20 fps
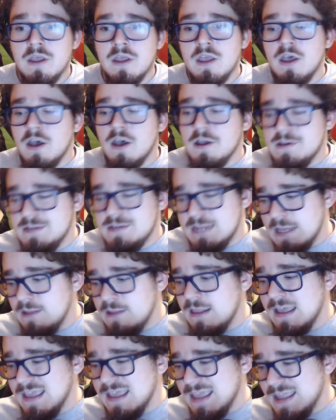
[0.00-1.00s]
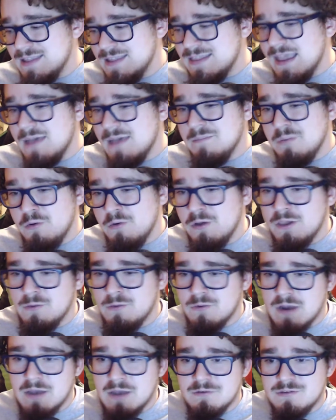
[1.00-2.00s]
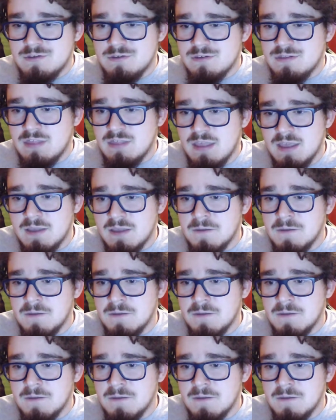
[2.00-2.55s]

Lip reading: until I hit that point where I was just like,